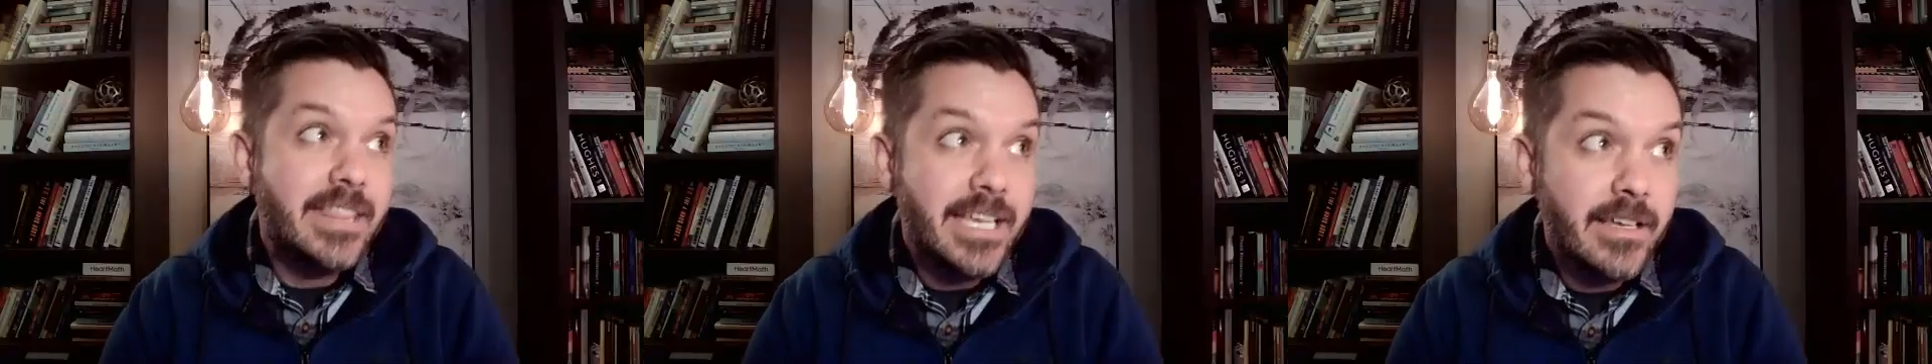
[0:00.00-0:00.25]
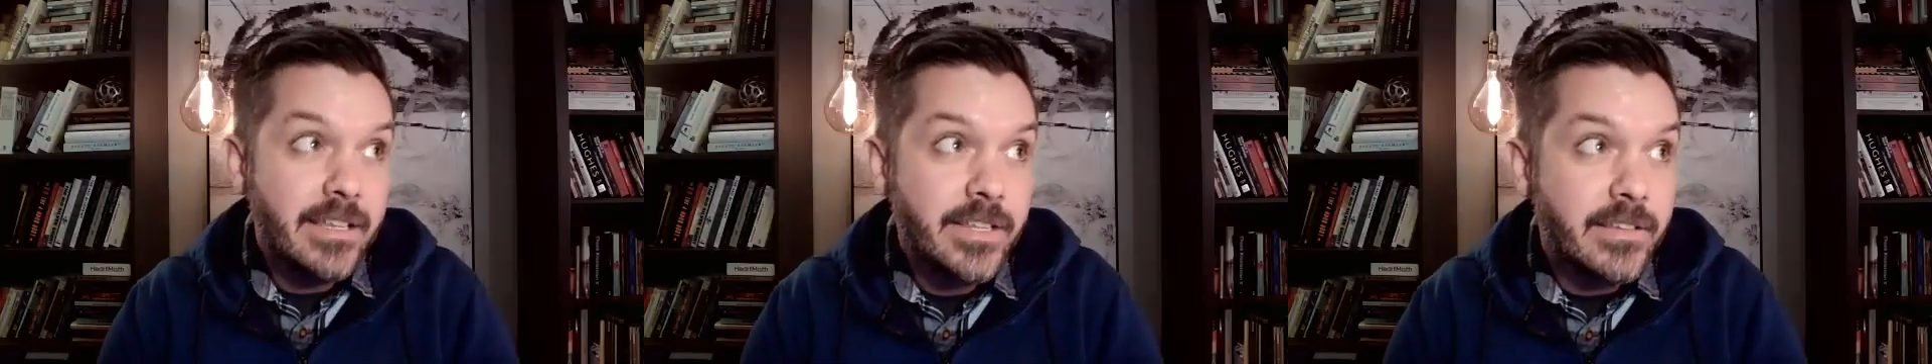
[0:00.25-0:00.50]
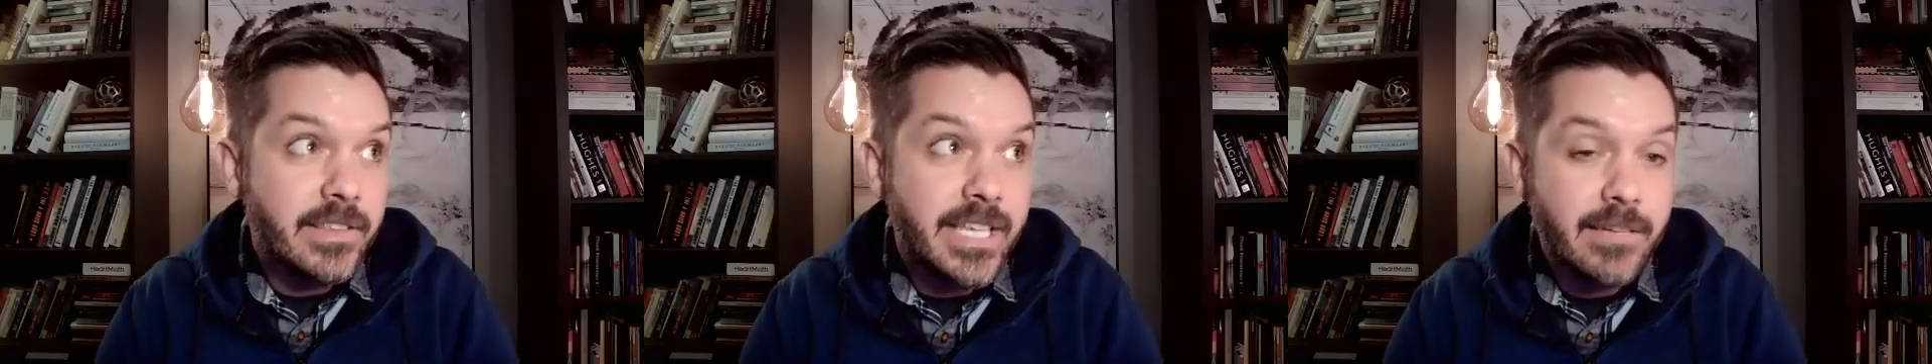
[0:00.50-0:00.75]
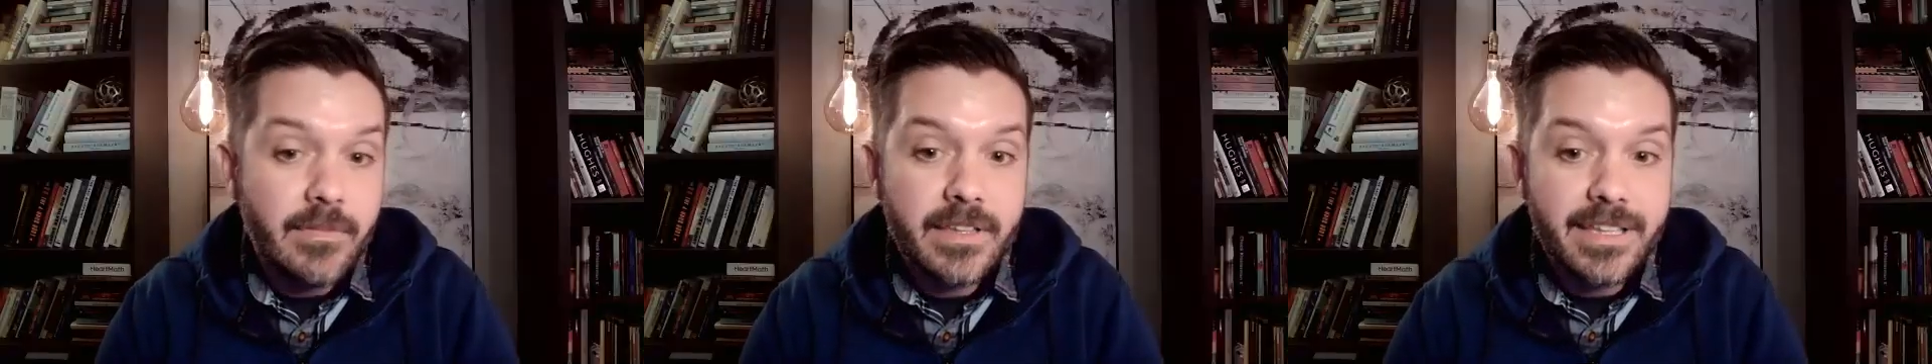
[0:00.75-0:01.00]

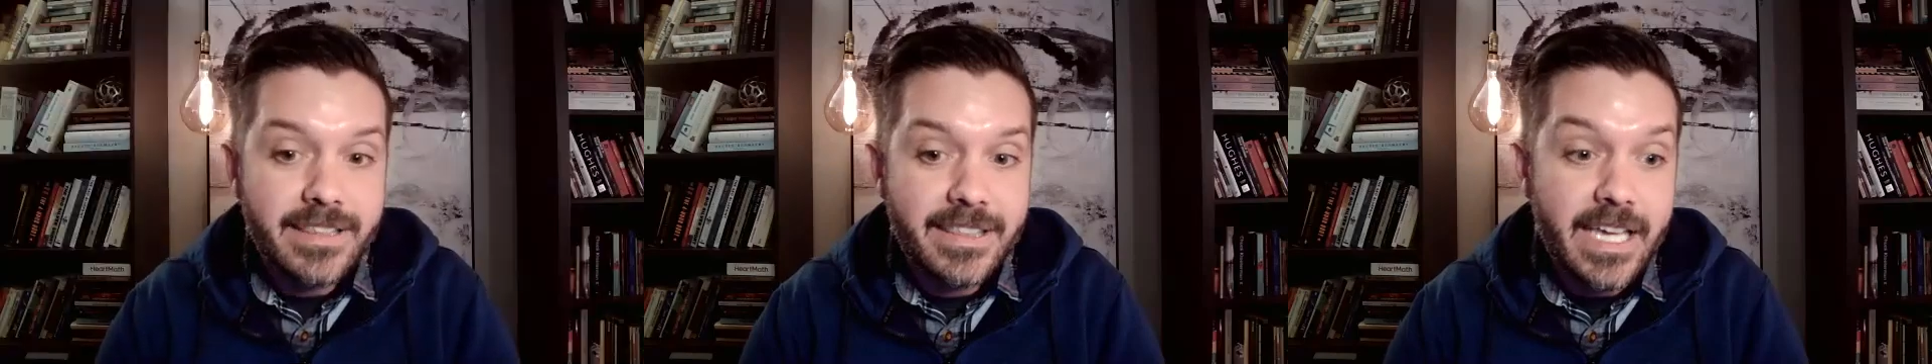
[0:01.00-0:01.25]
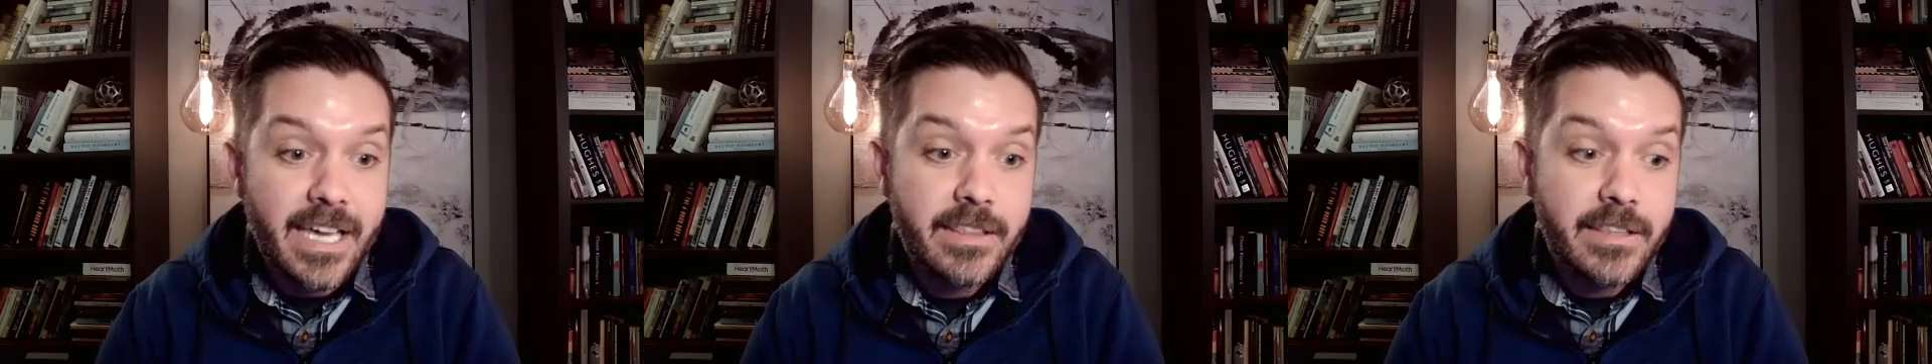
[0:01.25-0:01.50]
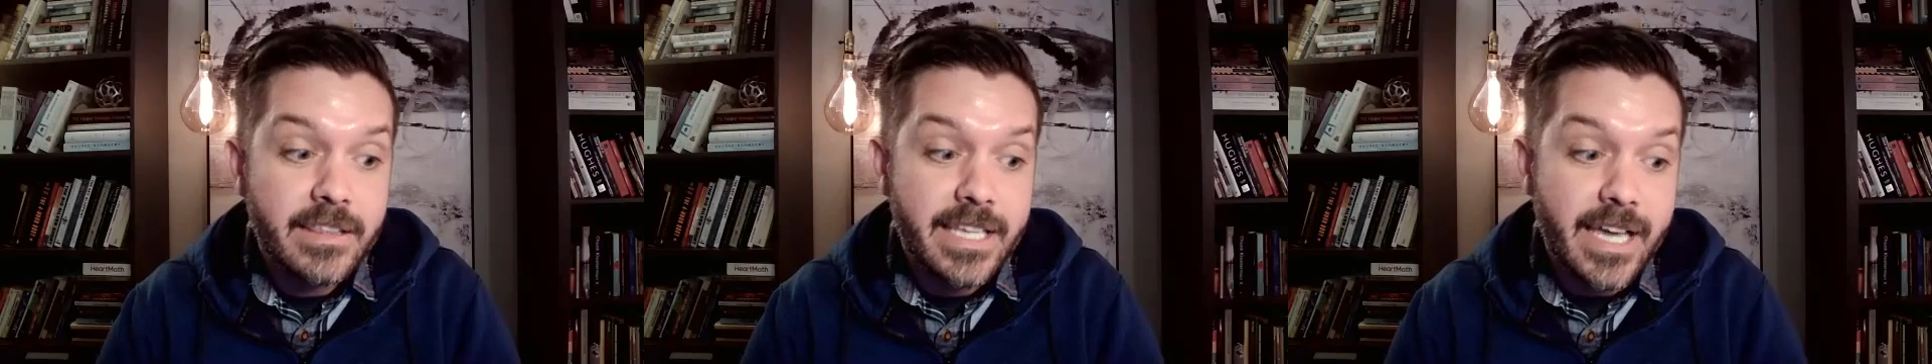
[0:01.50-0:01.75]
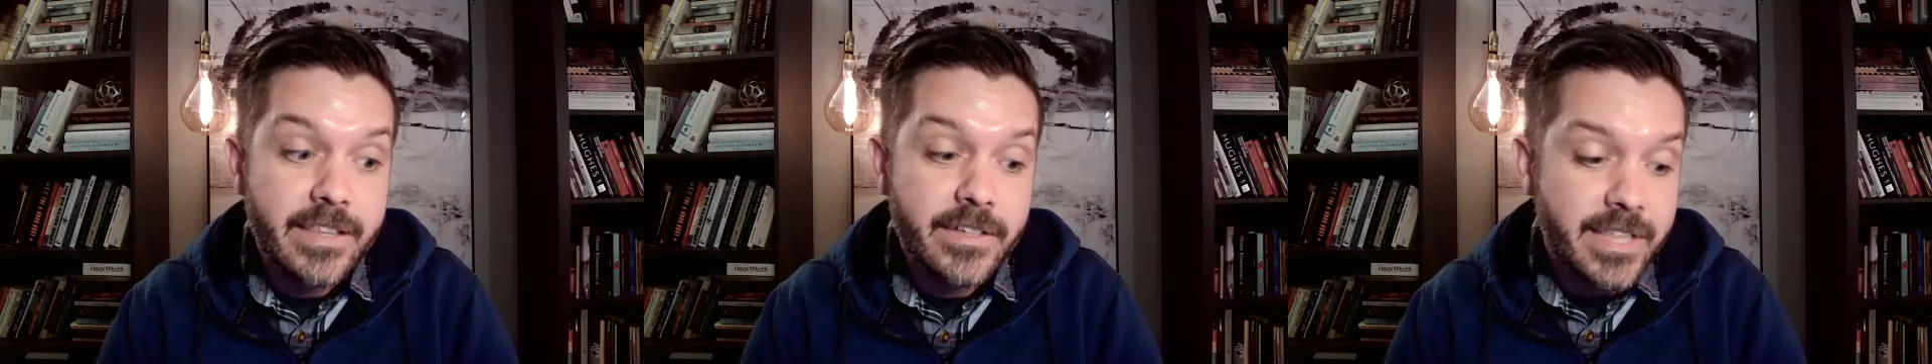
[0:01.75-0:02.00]

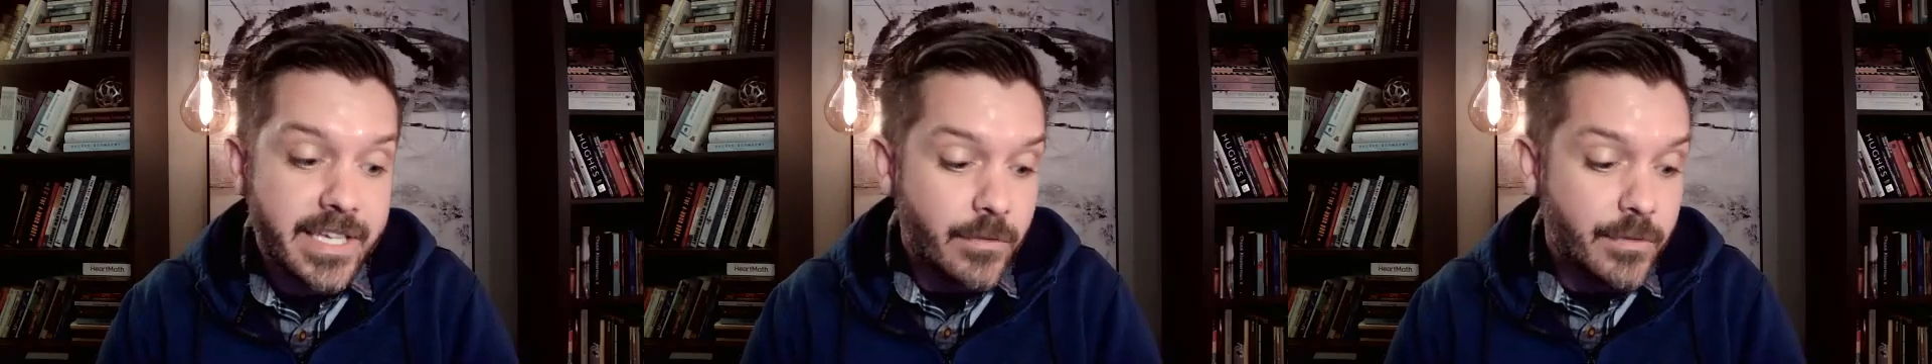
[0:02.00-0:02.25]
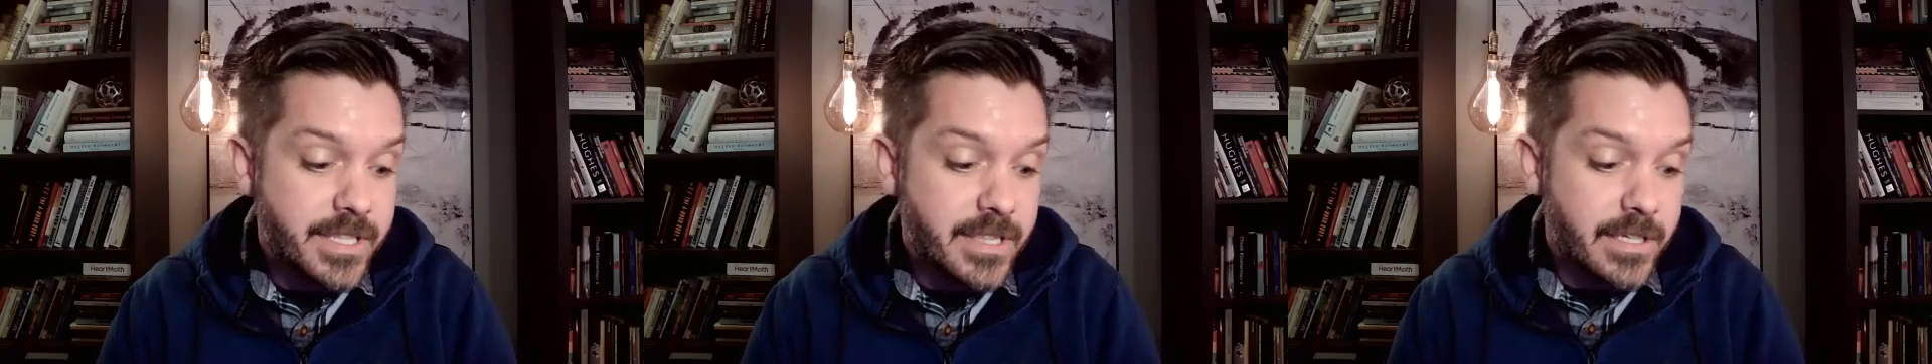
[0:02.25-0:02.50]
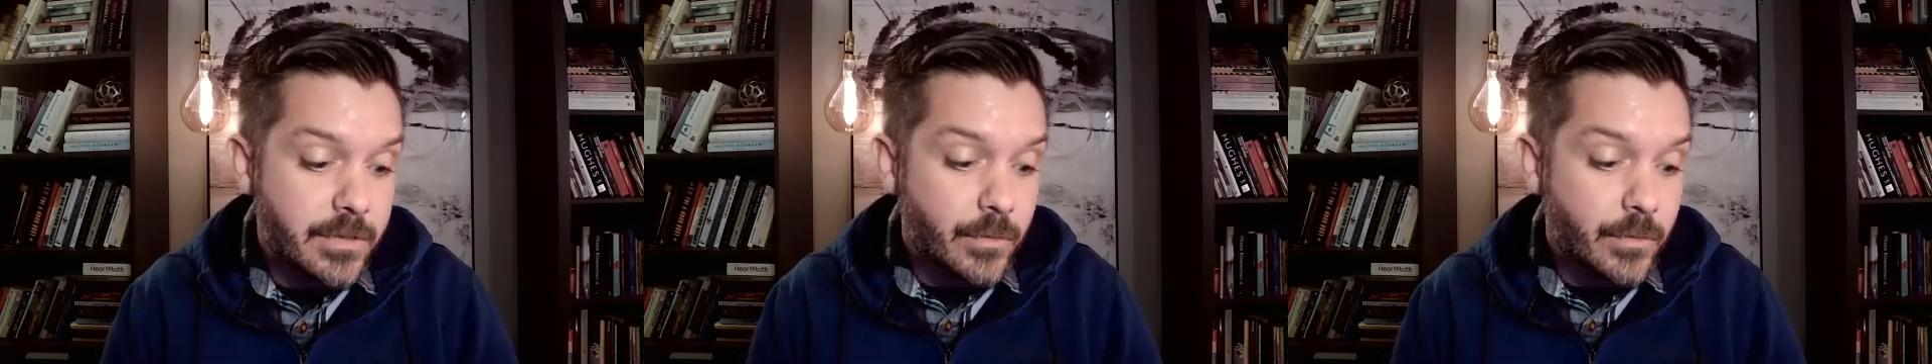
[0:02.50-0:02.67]
the other thing with the